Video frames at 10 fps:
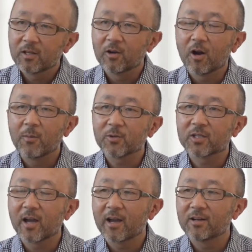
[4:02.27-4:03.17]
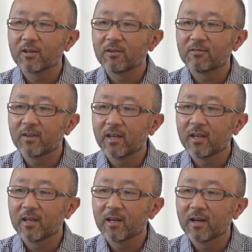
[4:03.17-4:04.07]
Almost kind of
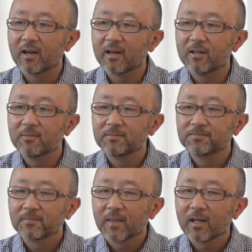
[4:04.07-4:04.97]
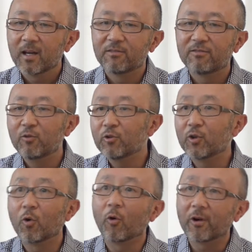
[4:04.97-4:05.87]
a food
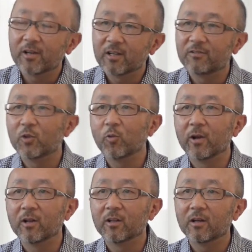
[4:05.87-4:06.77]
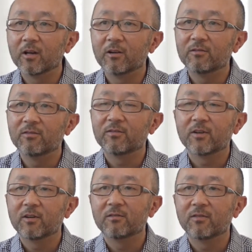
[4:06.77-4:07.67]
court, if you will,
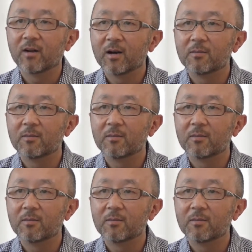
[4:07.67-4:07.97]
of